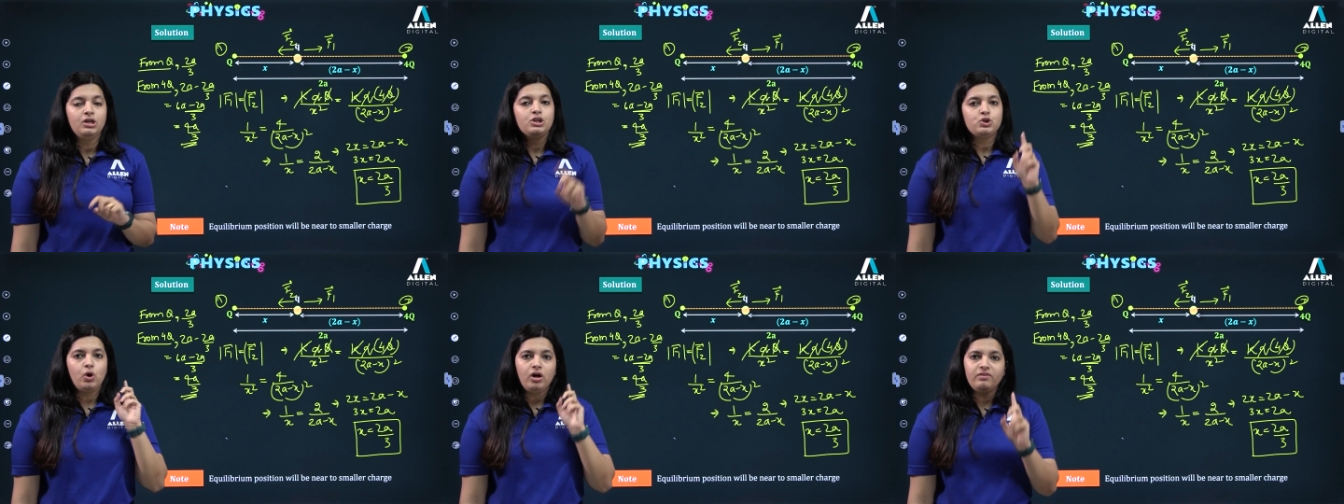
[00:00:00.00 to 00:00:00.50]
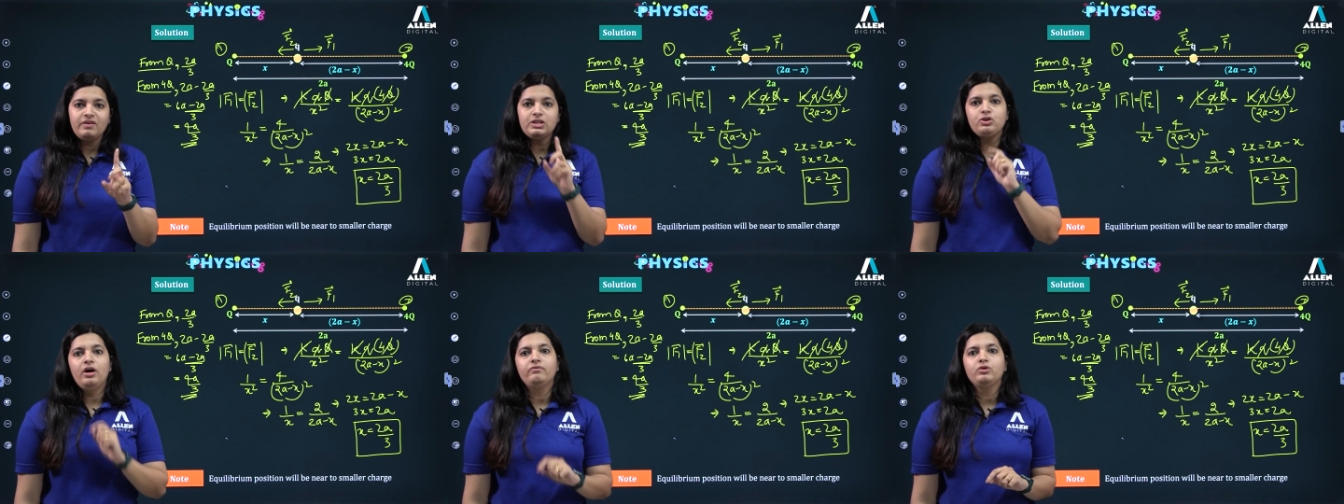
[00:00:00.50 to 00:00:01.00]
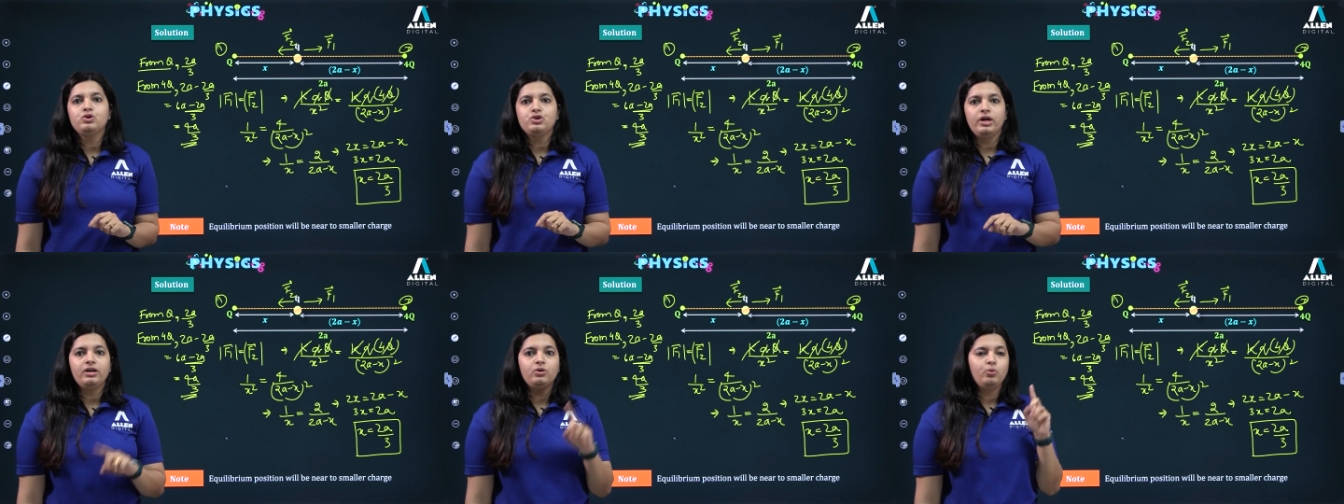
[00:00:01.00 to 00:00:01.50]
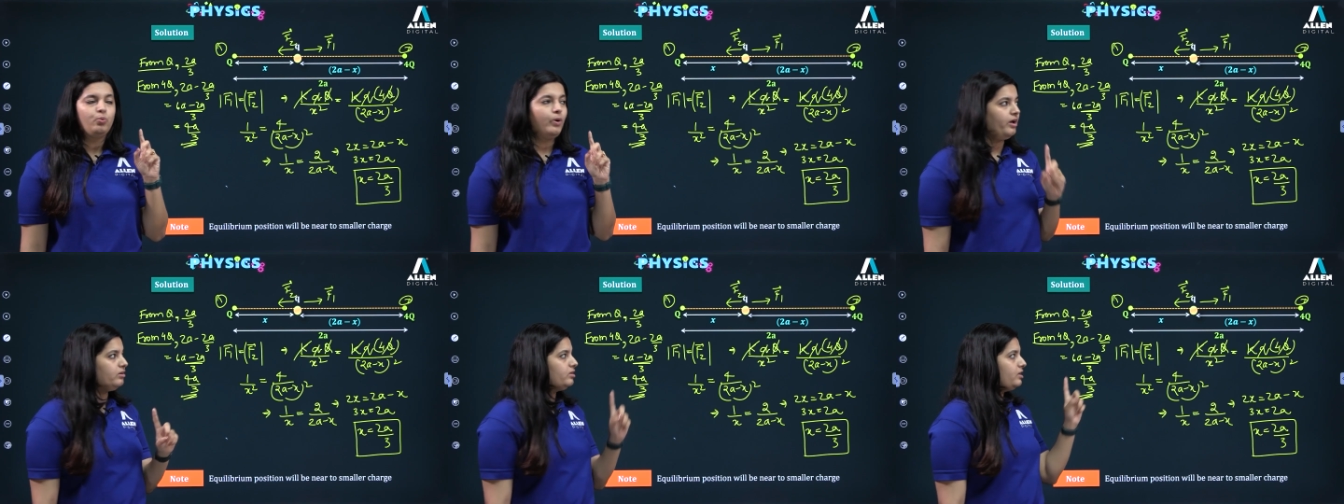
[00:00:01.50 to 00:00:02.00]
So always you have to check
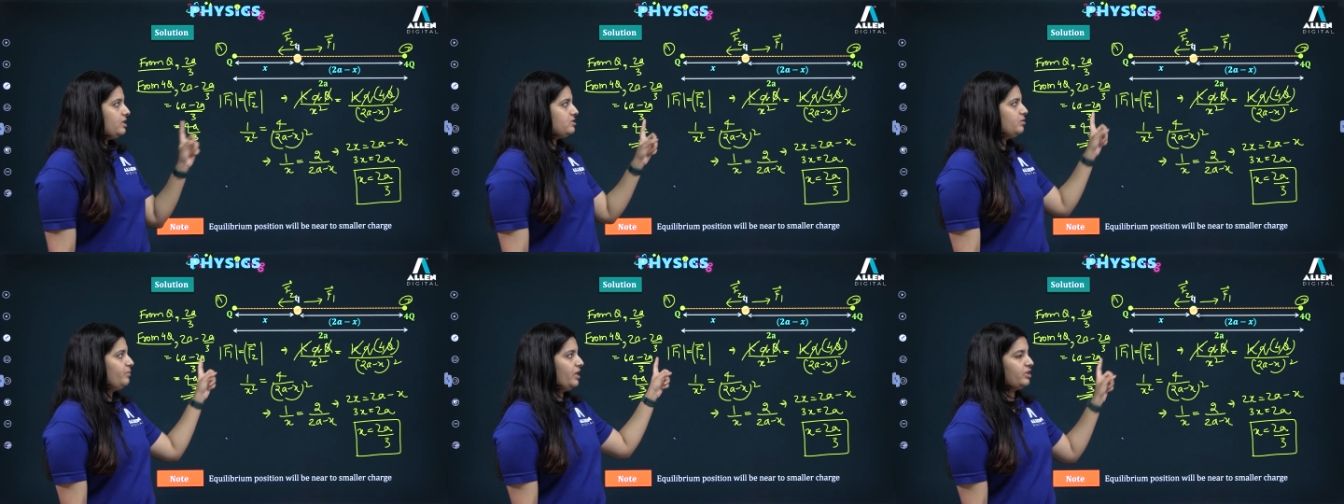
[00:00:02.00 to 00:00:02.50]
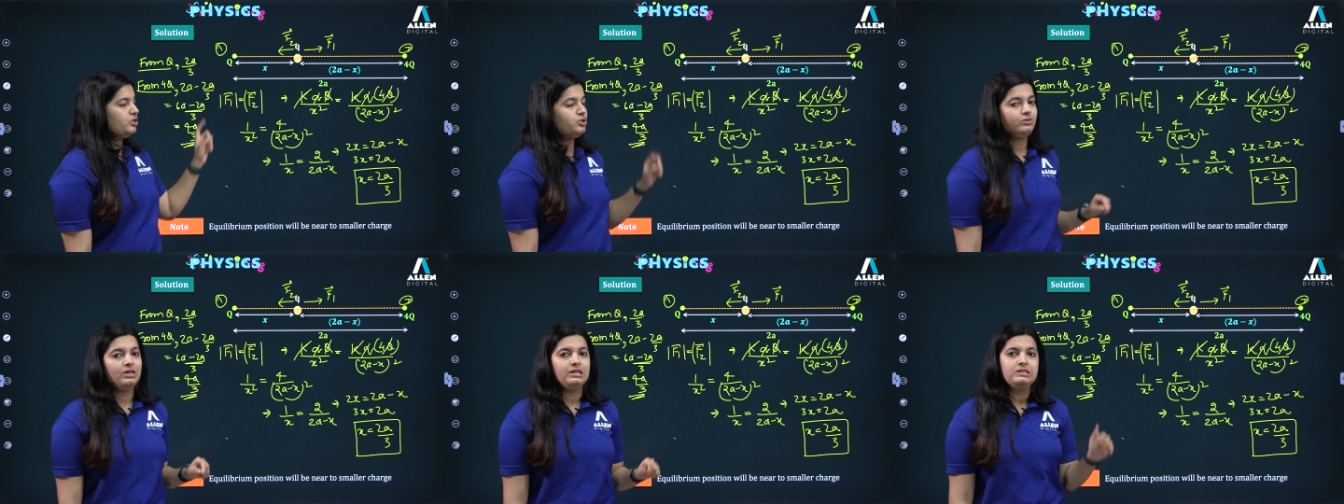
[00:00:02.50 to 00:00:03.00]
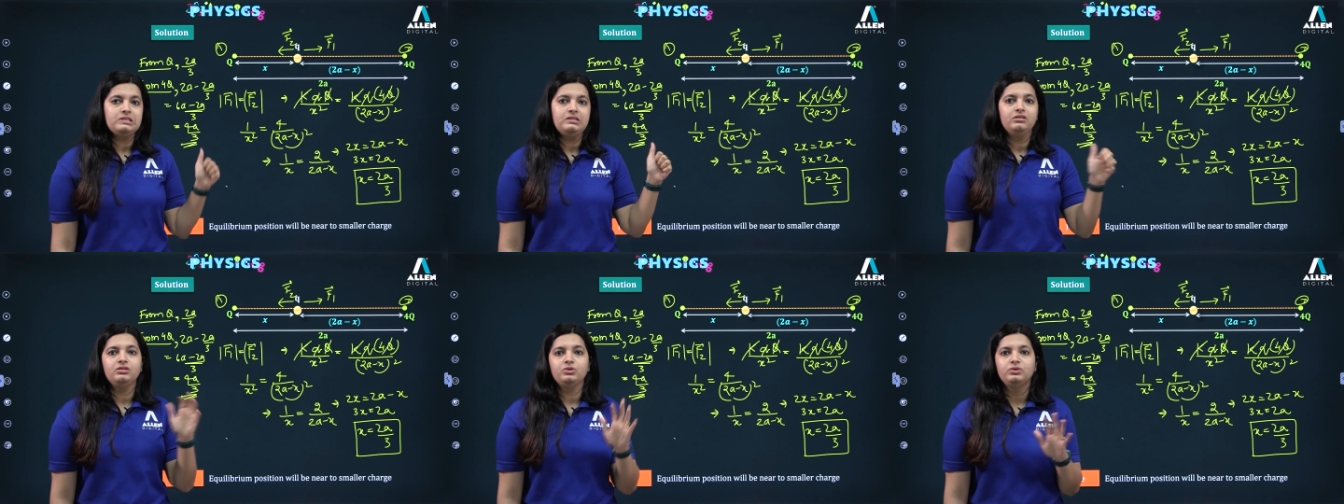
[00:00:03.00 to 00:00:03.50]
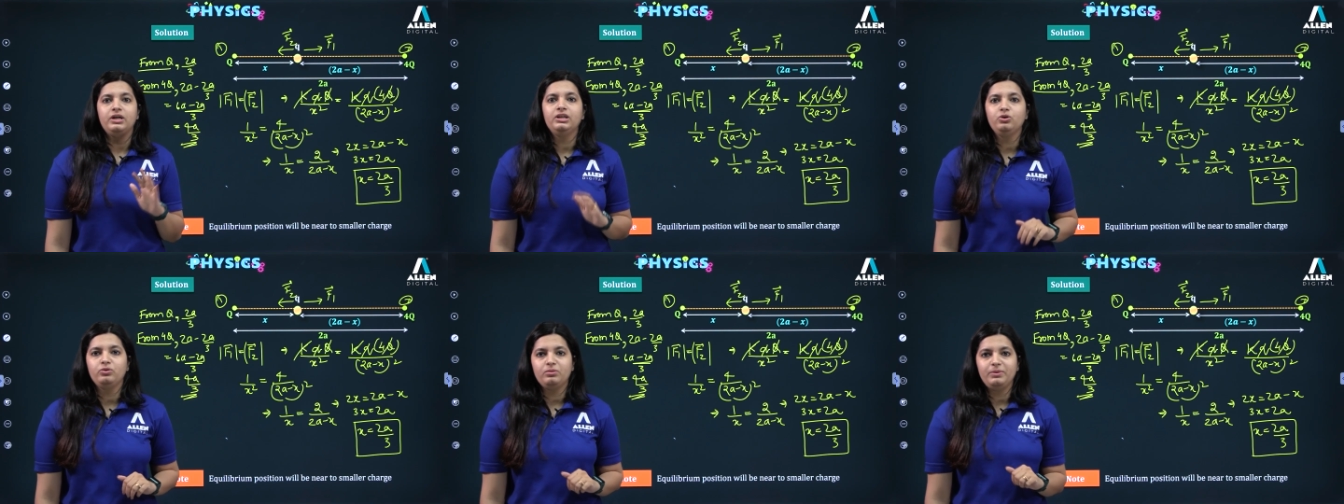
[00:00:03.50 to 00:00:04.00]
where the lesser magnitude lies. Near to that,
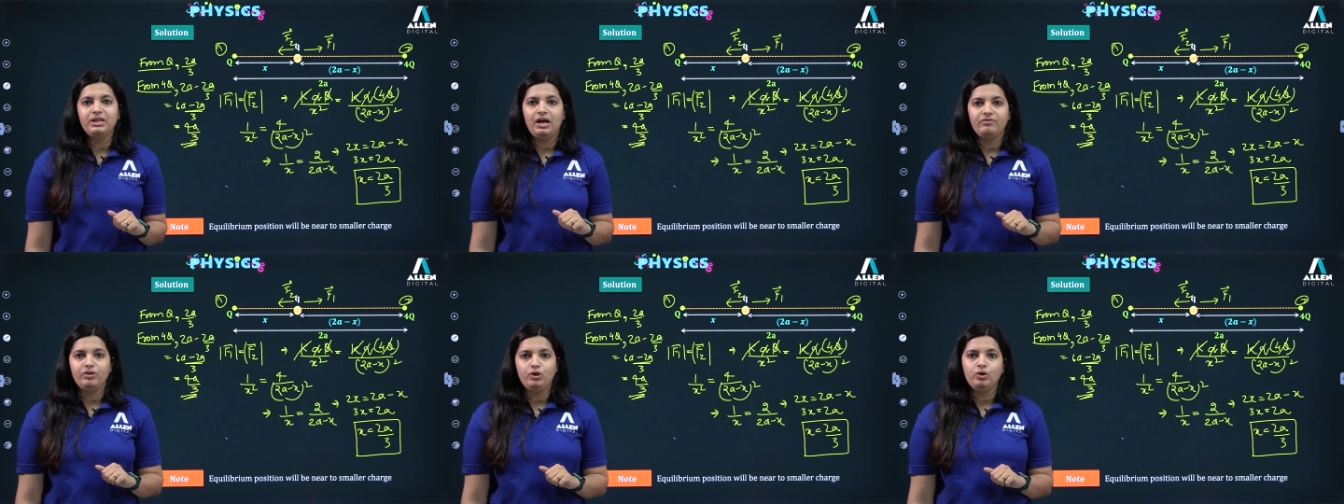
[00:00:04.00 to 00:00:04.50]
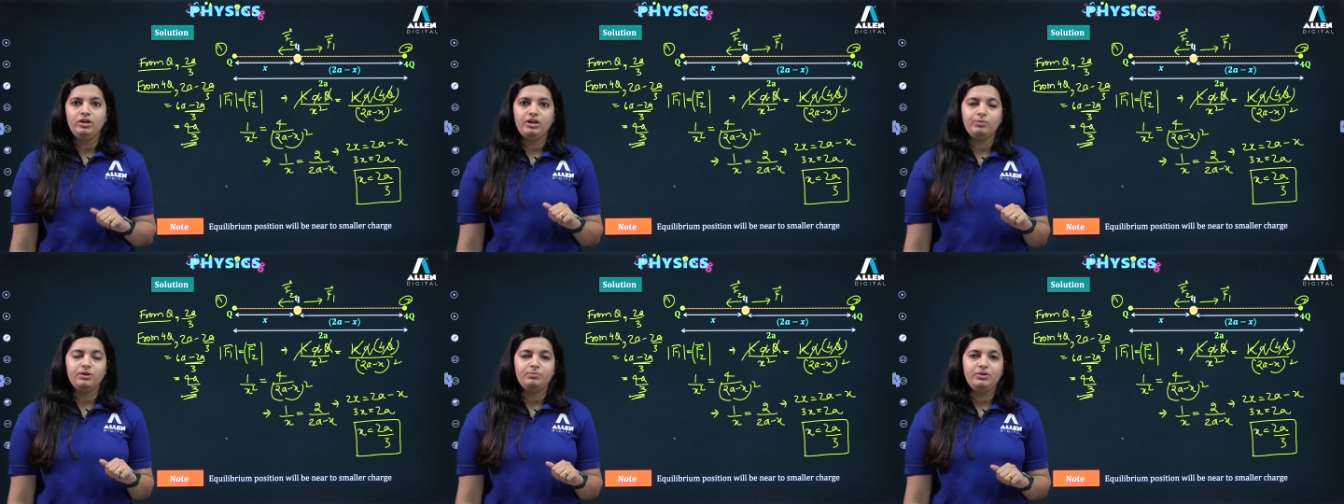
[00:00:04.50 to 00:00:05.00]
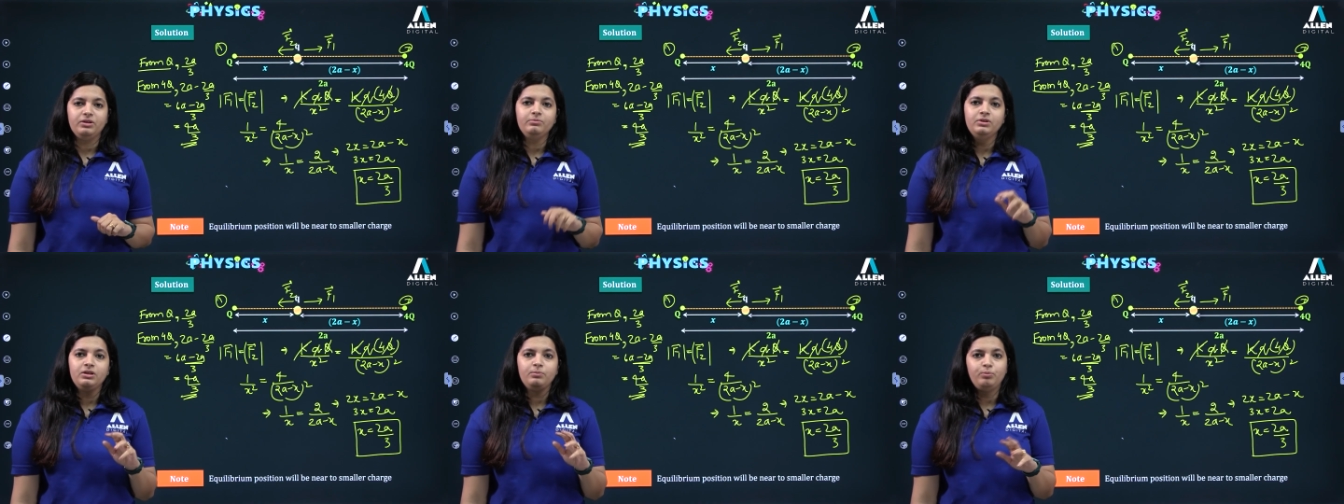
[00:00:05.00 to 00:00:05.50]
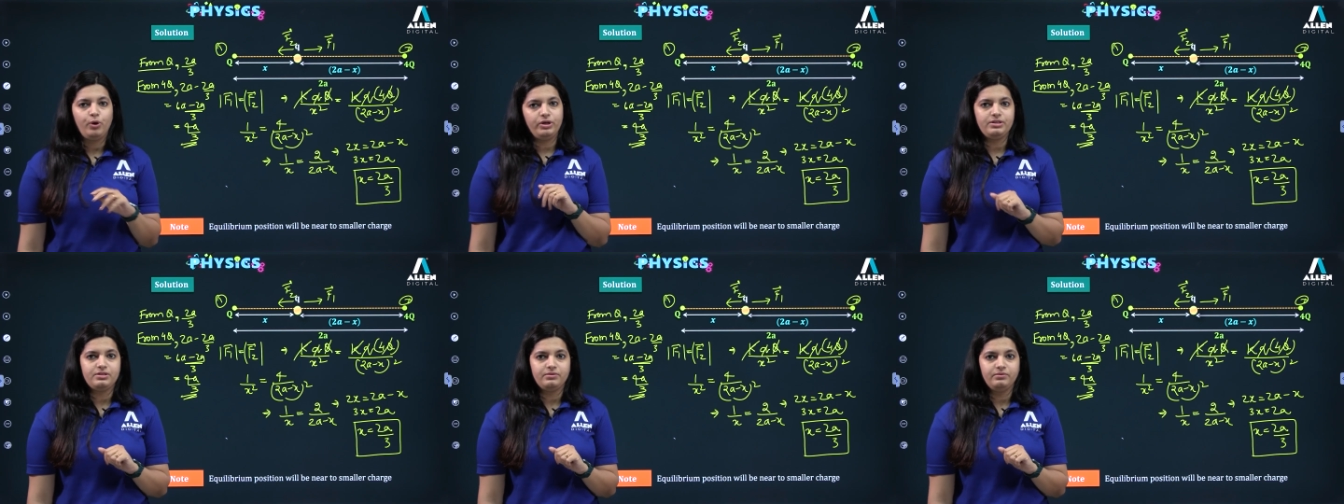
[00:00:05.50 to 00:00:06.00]
you will be having your equilibrium
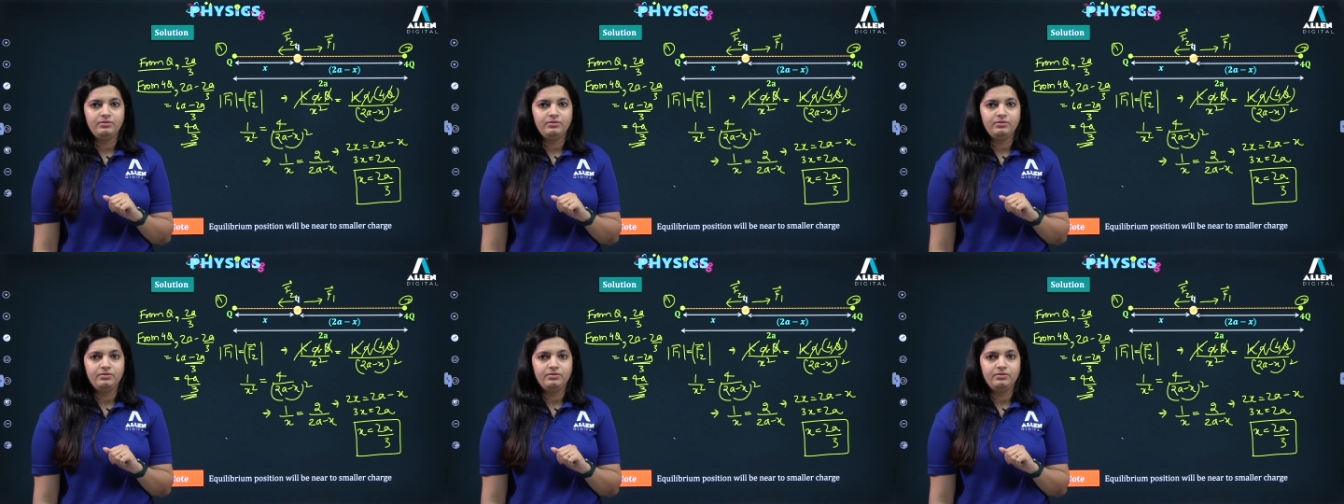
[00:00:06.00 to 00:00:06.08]
point.